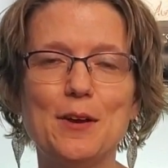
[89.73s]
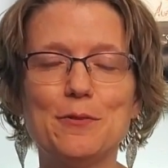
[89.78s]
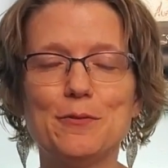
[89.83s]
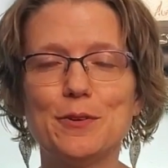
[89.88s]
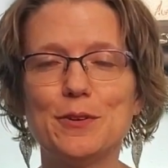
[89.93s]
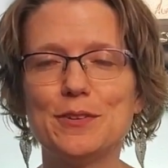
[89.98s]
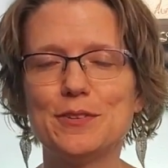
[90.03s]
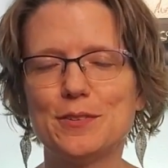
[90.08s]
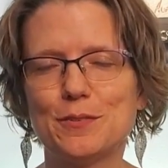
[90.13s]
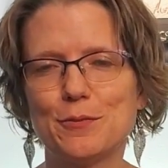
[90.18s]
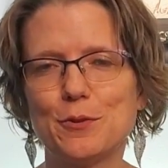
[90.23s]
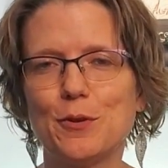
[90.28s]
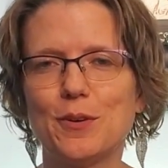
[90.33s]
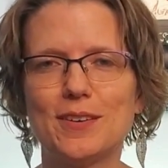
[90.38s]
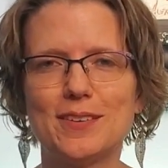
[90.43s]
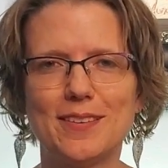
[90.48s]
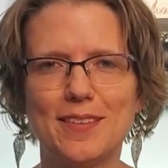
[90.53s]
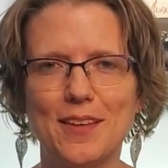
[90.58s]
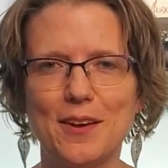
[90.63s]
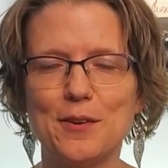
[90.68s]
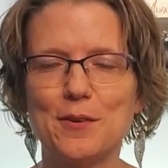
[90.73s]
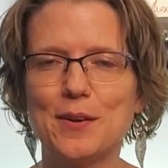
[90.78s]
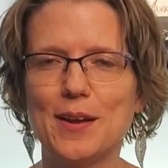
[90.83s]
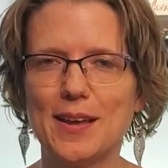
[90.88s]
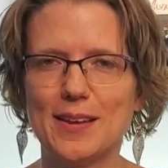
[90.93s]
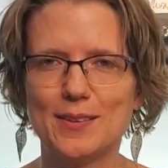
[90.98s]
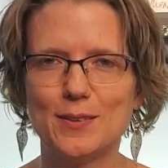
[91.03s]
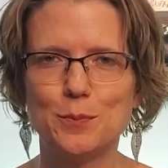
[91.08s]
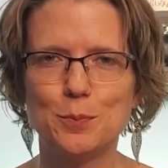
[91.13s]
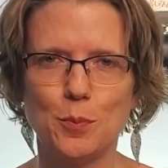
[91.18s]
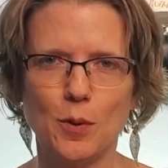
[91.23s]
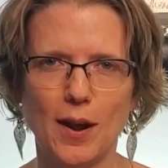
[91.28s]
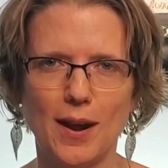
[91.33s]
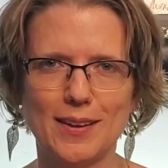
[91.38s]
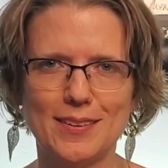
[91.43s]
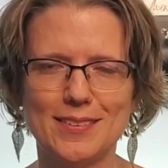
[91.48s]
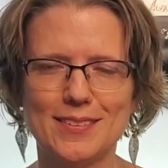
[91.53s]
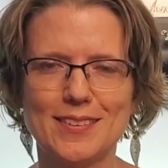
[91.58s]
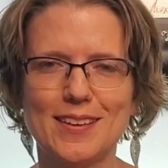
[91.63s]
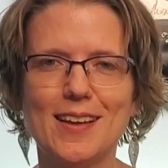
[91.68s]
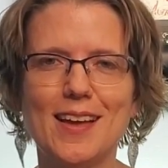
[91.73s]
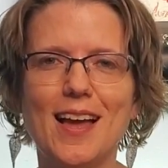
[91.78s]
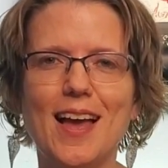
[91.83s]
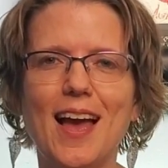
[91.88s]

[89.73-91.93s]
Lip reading: First, of course, though, is price,